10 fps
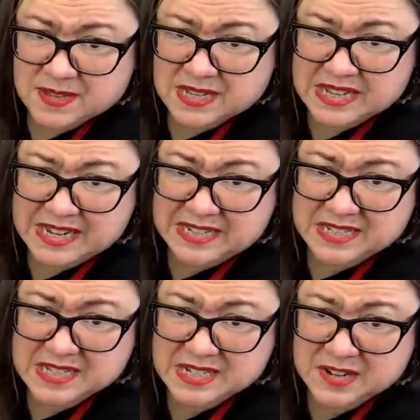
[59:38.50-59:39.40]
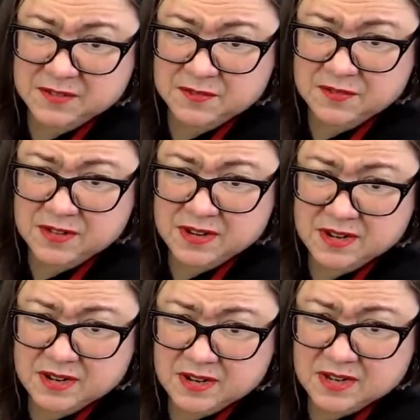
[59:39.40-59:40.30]
light stuff.
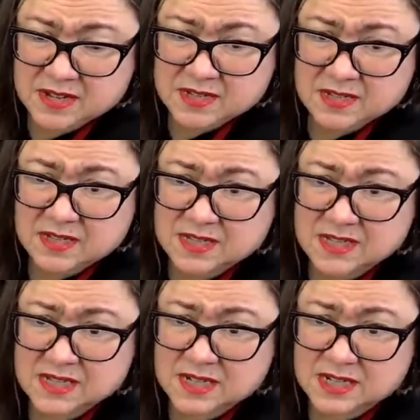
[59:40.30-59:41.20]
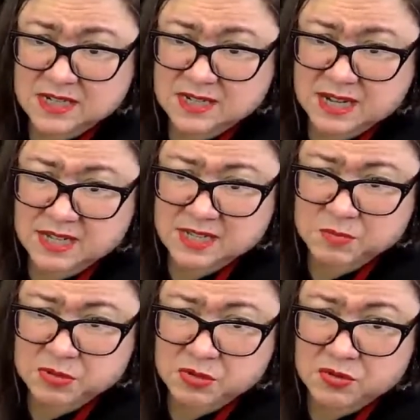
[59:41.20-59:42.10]
So this is an intense
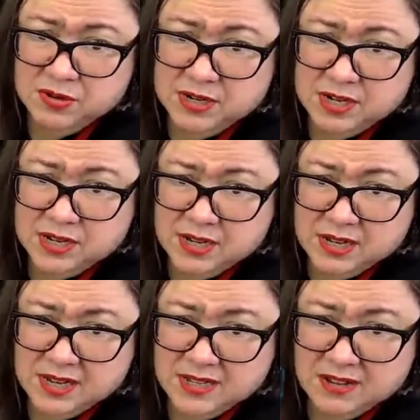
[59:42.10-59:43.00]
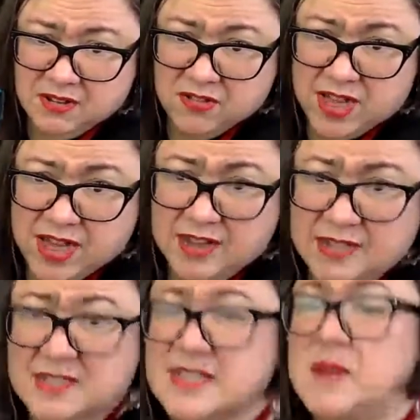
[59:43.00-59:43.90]
blue-green ink, and all that
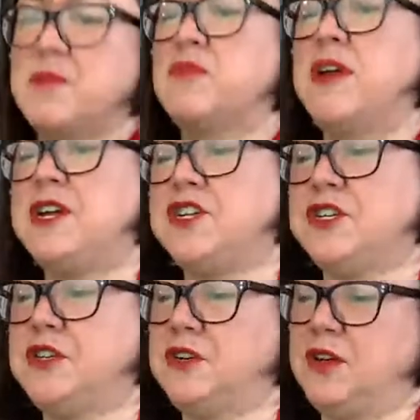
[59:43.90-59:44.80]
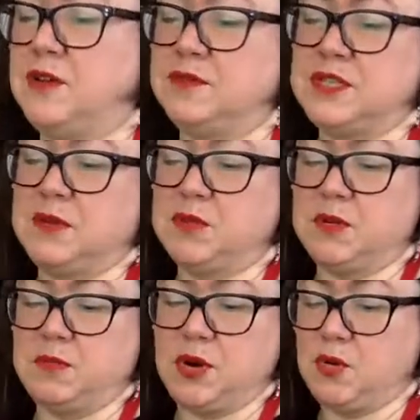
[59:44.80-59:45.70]
is separation of some
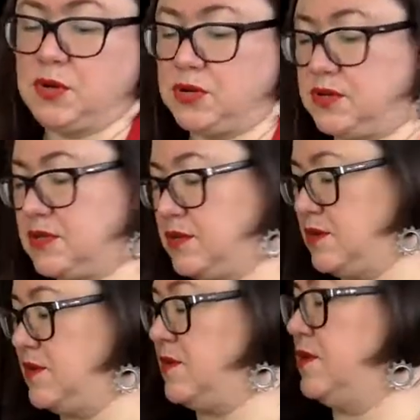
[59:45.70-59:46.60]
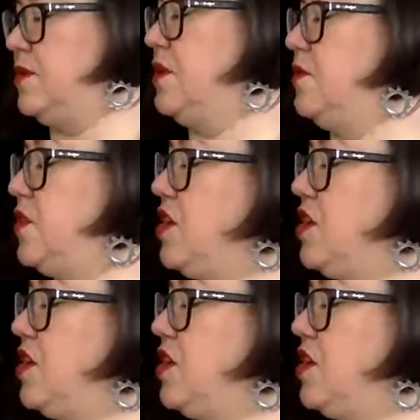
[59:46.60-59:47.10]
component of the